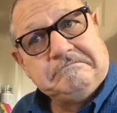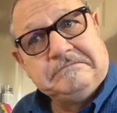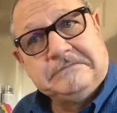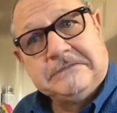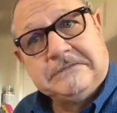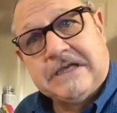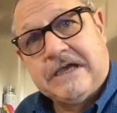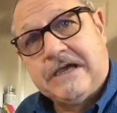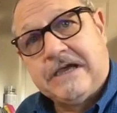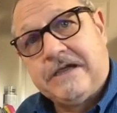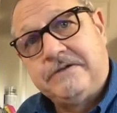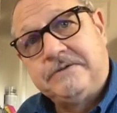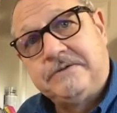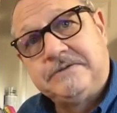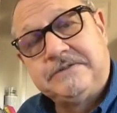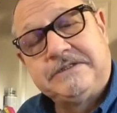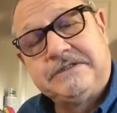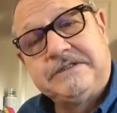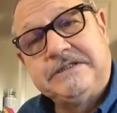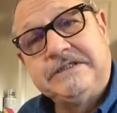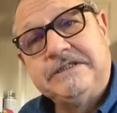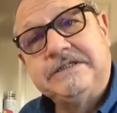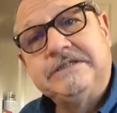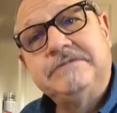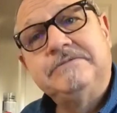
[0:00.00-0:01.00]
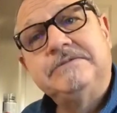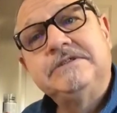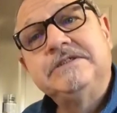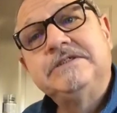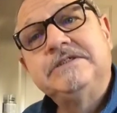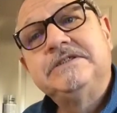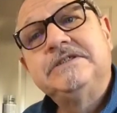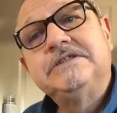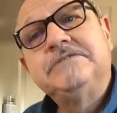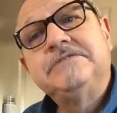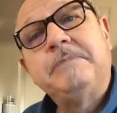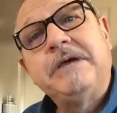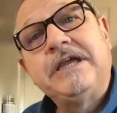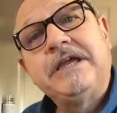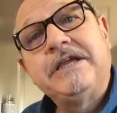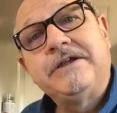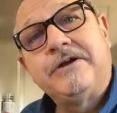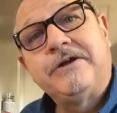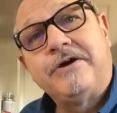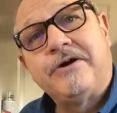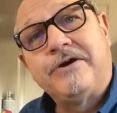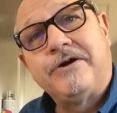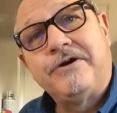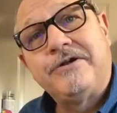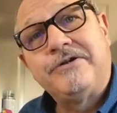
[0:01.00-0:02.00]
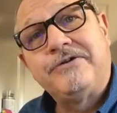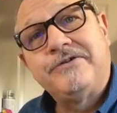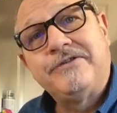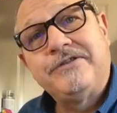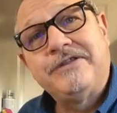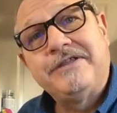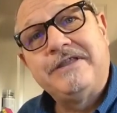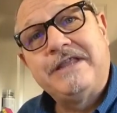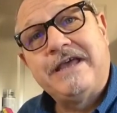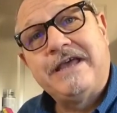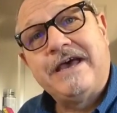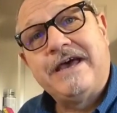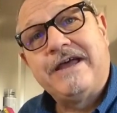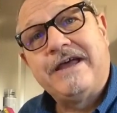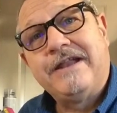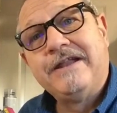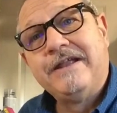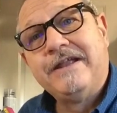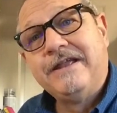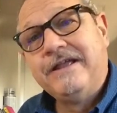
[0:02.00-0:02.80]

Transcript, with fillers: I don't see any reason to make it harder than that.